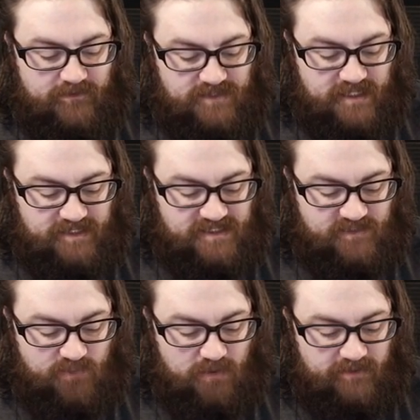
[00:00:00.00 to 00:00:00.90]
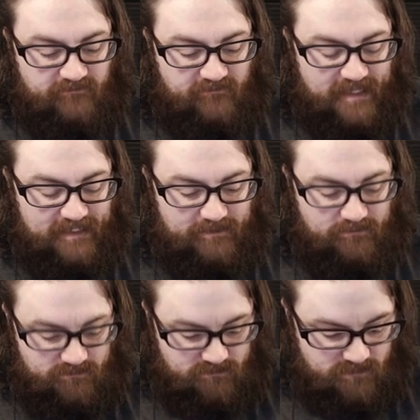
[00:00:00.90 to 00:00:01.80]
Like, this is probably the violet,
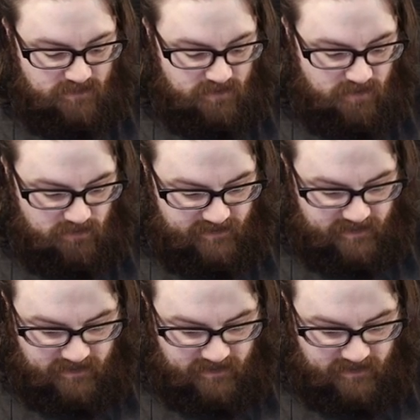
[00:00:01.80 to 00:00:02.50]
or the